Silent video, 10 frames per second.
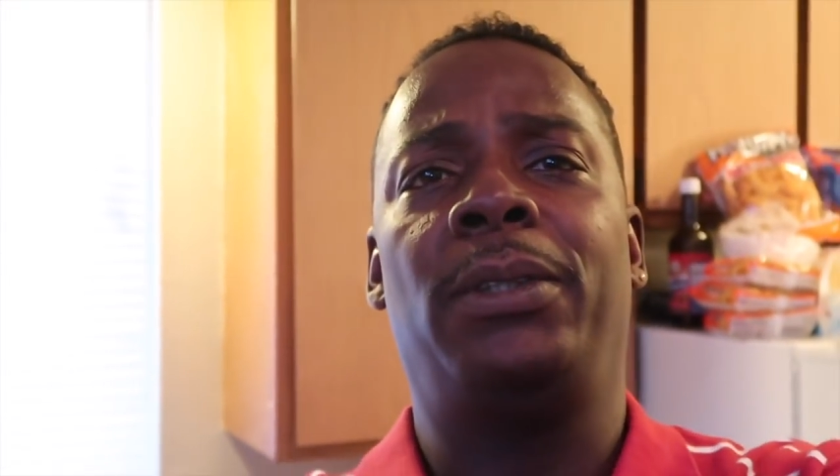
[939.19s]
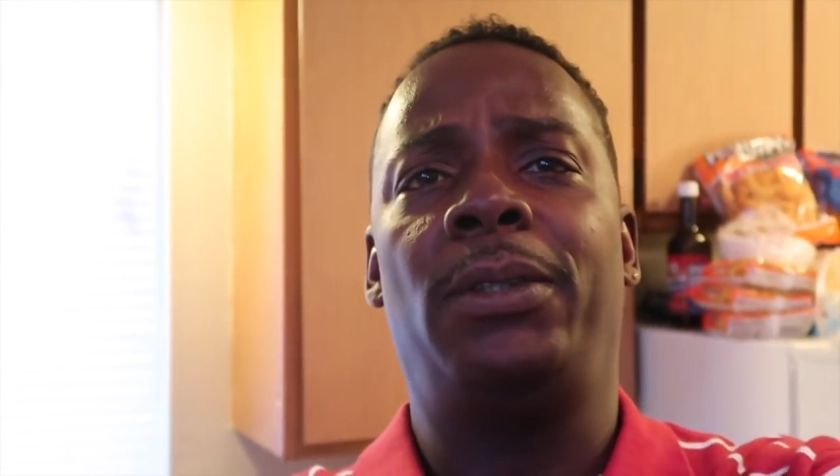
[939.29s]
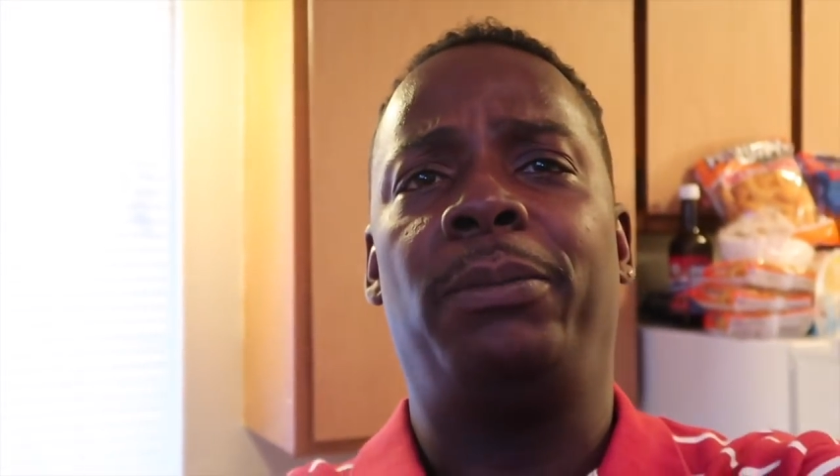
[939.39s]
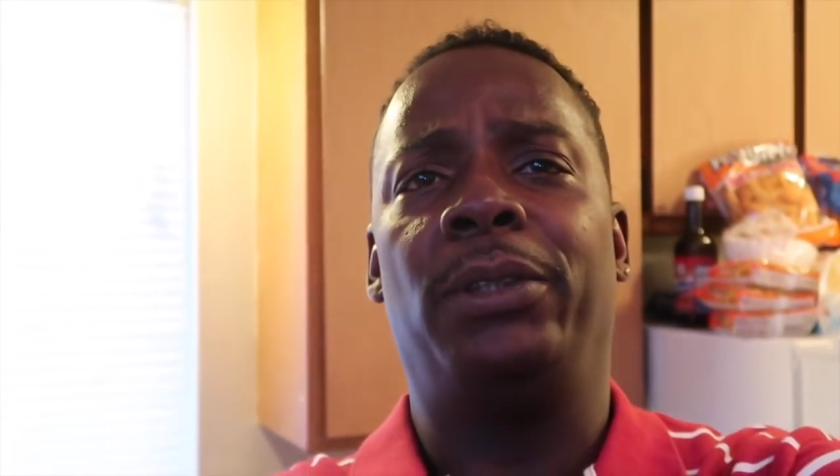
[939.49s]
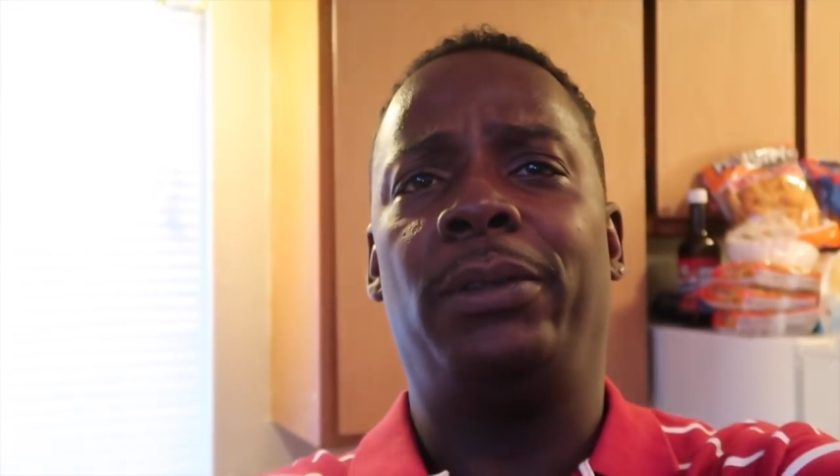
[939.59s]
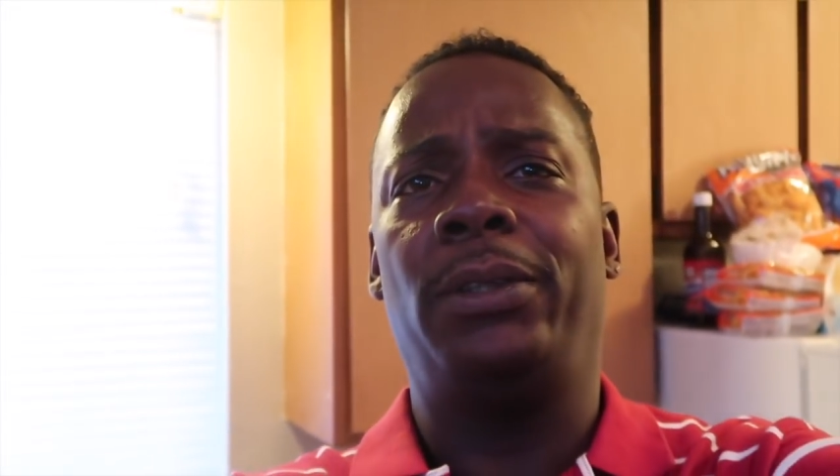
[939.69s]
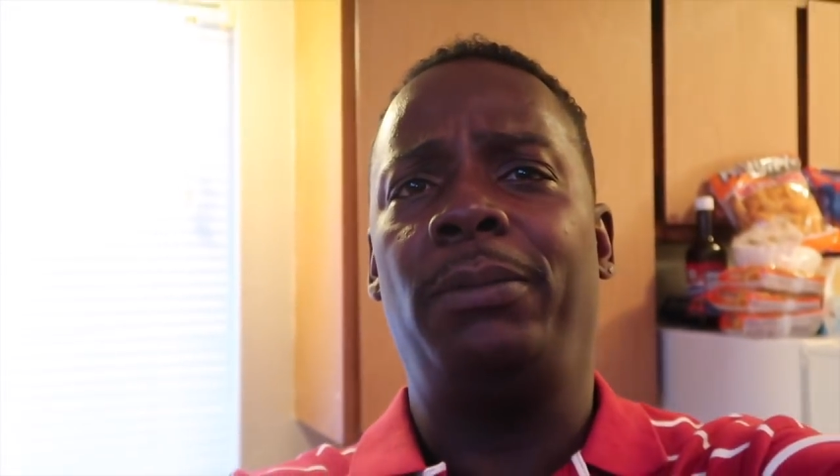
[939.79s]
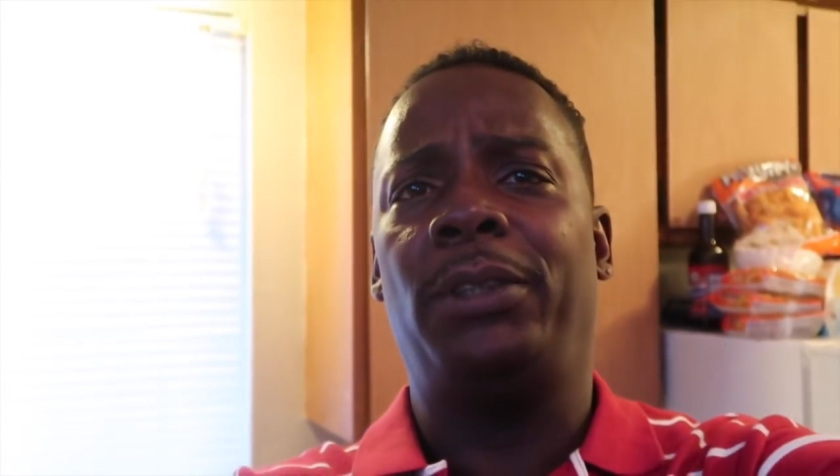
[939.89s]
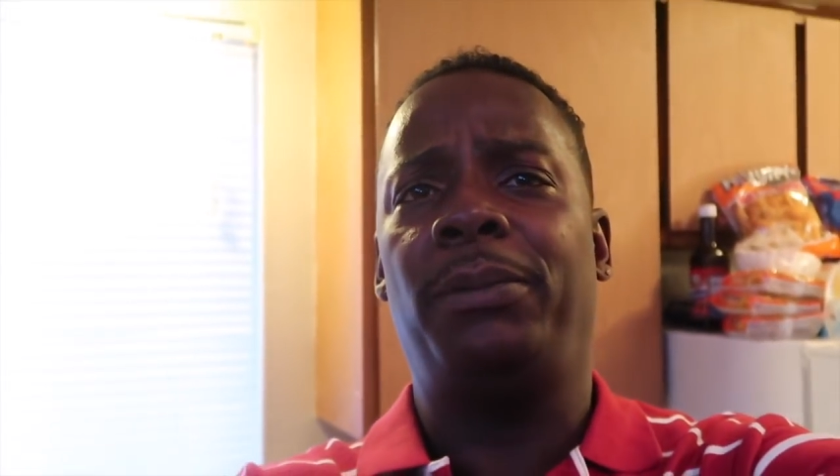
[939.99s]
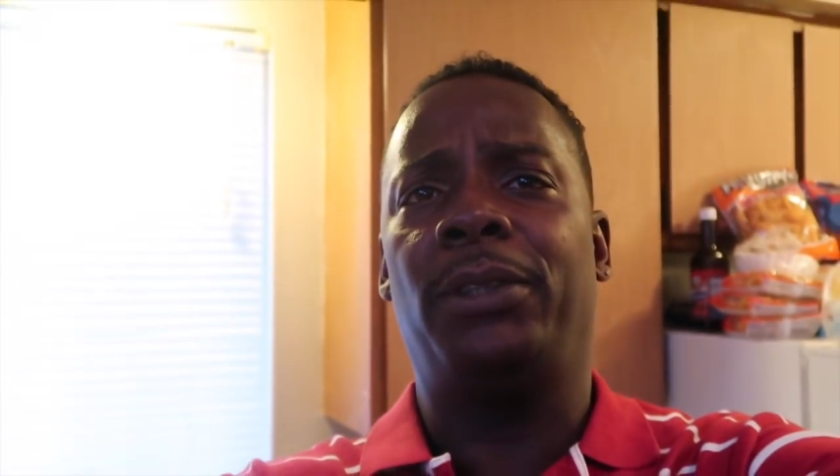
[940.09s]
zoom, zoom,
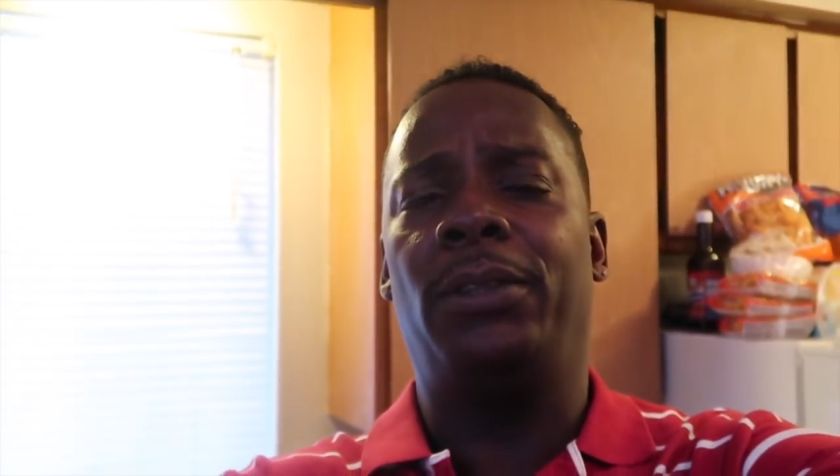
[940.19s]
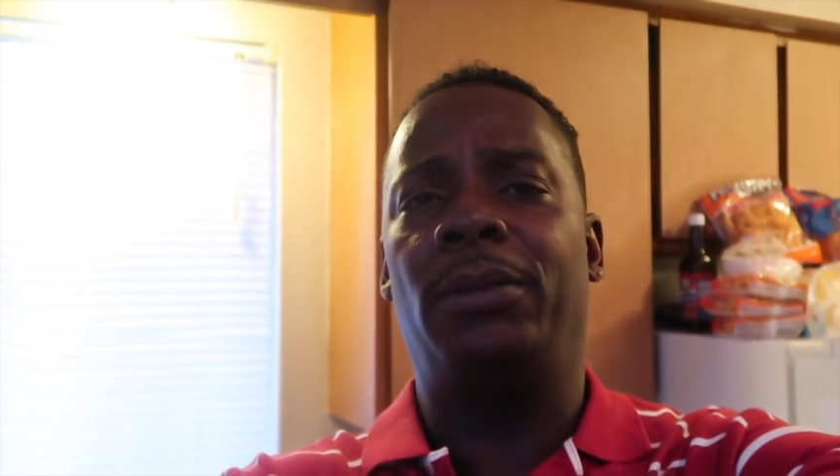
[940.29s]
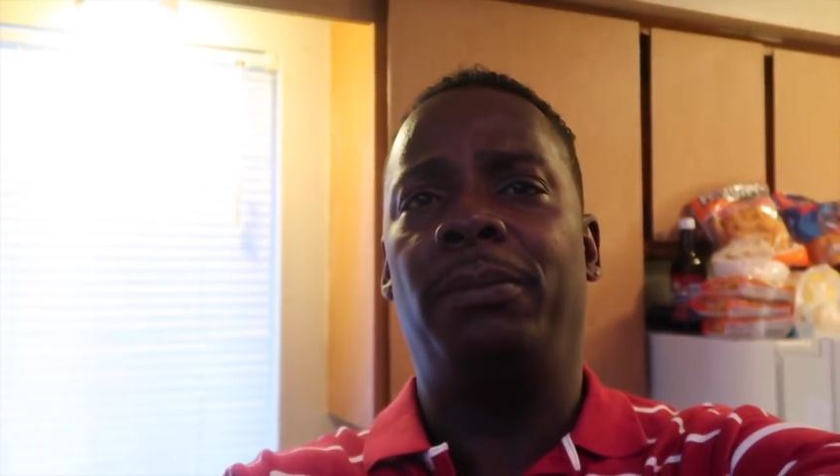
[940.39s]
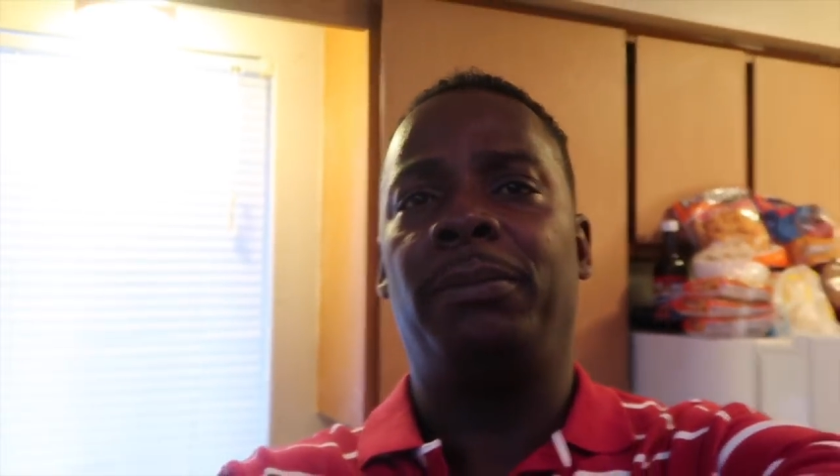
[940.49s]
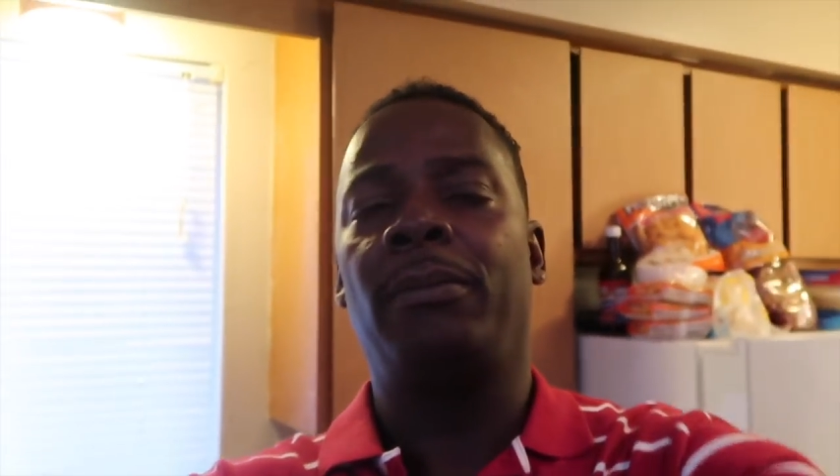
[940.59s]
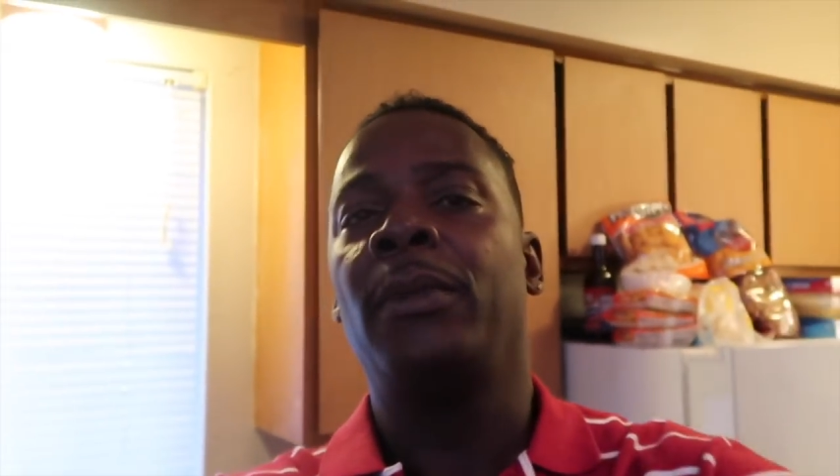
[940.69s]
zoom, zoom, zoom.